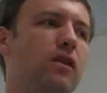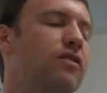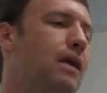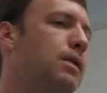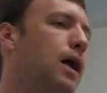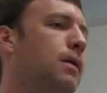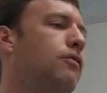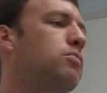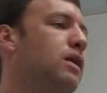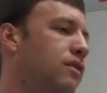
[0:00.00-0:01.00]
but at the same time,
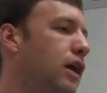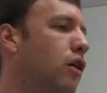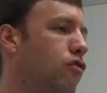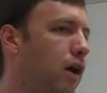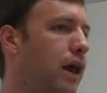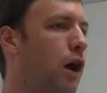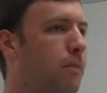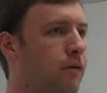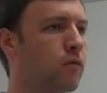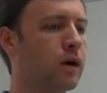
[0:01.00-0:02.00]
everybody's there to try to
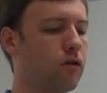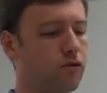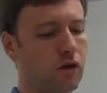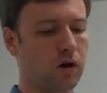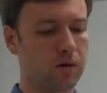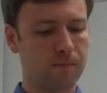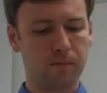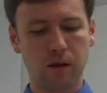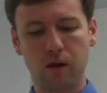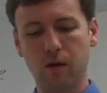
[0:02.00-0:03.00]
help everyone else learn.
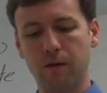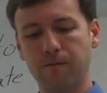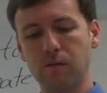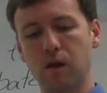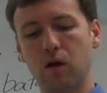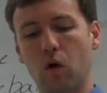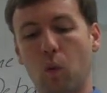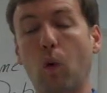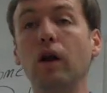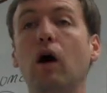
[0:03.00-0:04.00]

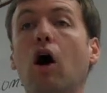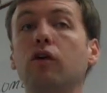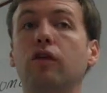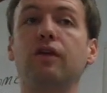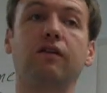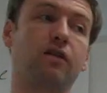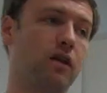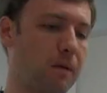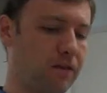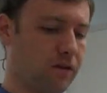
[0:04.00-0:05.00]
What are the things that
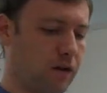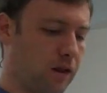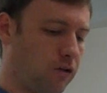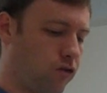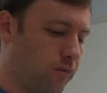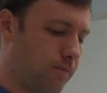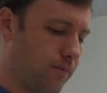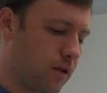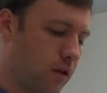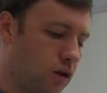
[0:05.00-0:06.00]
debate's going to teach you?
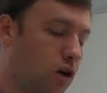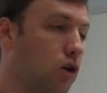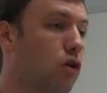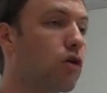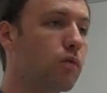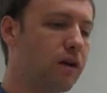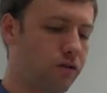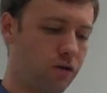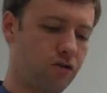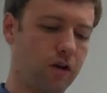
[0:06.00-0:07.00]
You're going to learn
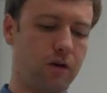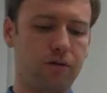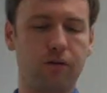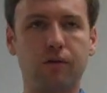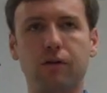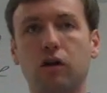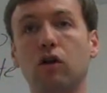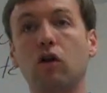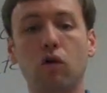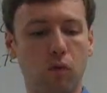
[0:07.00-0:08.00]
research skills. You're
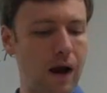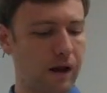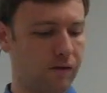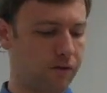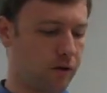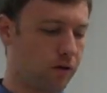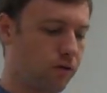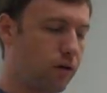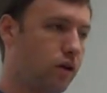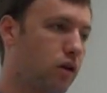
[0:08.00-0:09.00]
going to learn writing
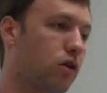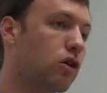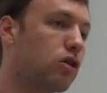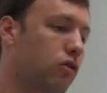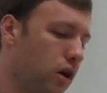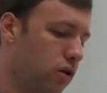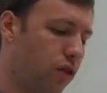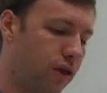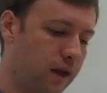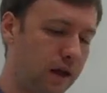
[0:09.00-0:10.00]
skills. You're going to learn critical
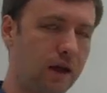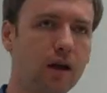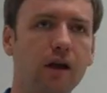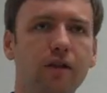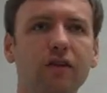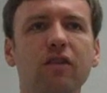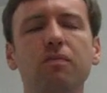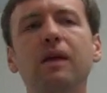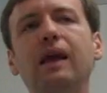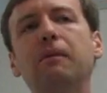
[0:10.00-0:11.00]
thinking. This
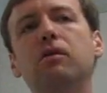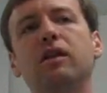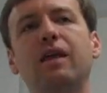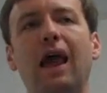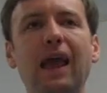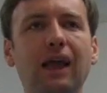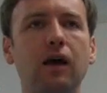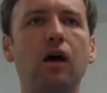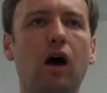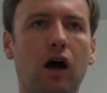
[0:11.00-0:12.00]
is being able to
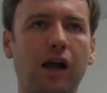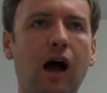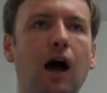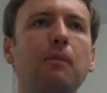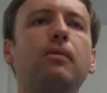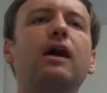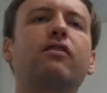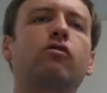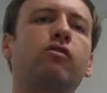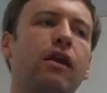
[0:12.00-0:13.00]
take a
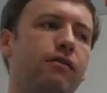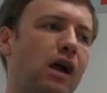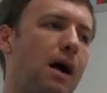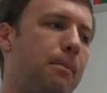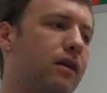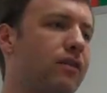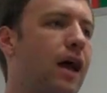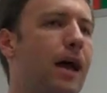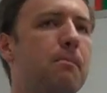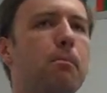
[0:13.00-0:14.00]
complex set of
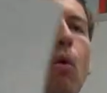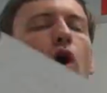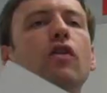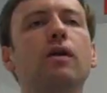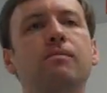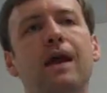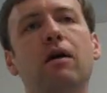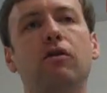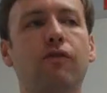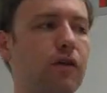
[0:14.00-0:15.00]
topics and boil them
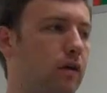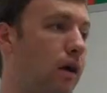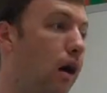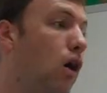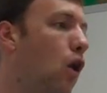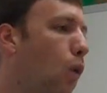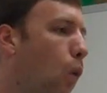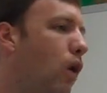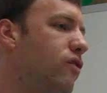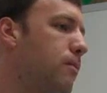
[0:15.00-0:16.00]
down to figure out
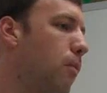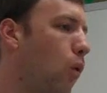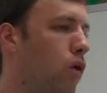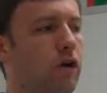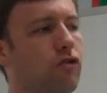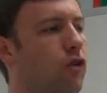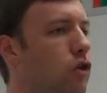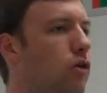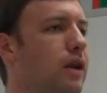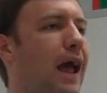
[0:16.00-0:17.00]
what's important so
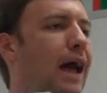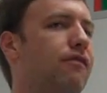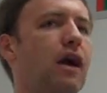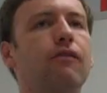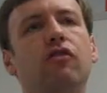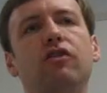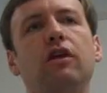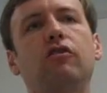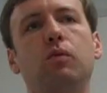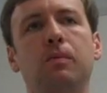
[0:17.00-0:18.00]
that you can have
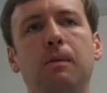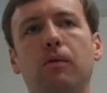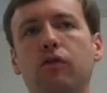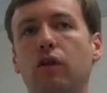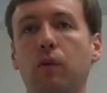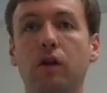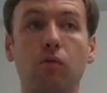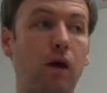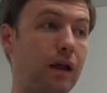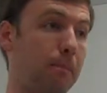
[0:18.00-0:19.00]
conversations with people so that when
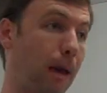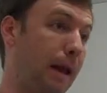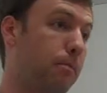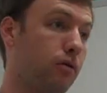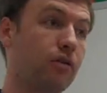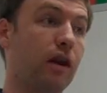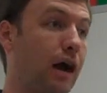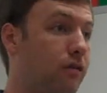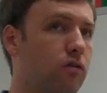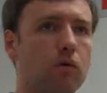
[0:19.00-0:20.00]
you're writing papers in
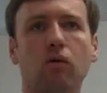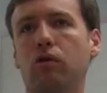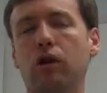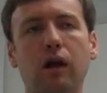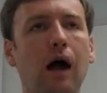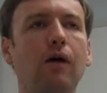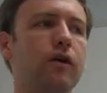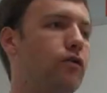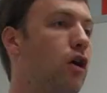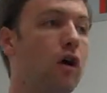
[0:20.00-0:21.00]
high school or in
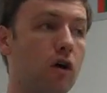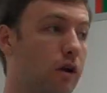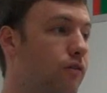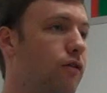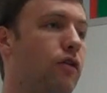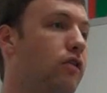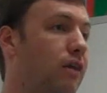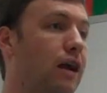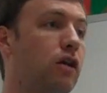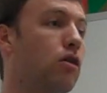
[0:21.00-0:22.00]
college or even if you
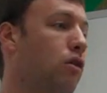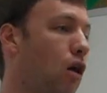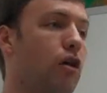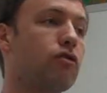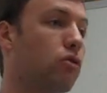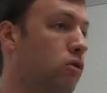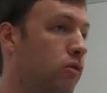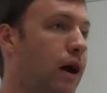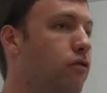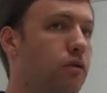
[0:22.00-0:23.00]
decide to go to law school or
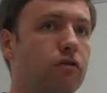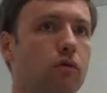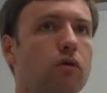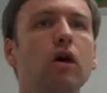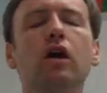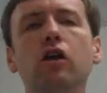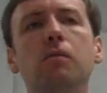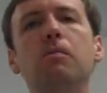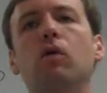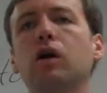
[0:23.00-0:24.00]
graduate school
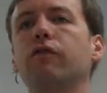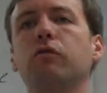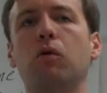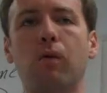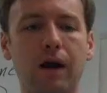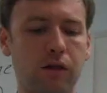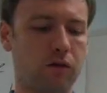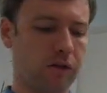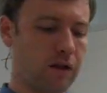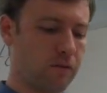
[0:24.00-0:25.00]
you'll be more comfortable writing
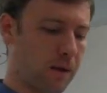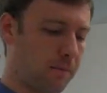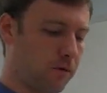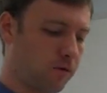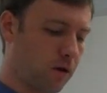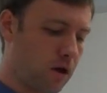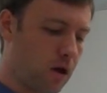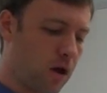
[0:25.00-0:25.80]
those kinds of papers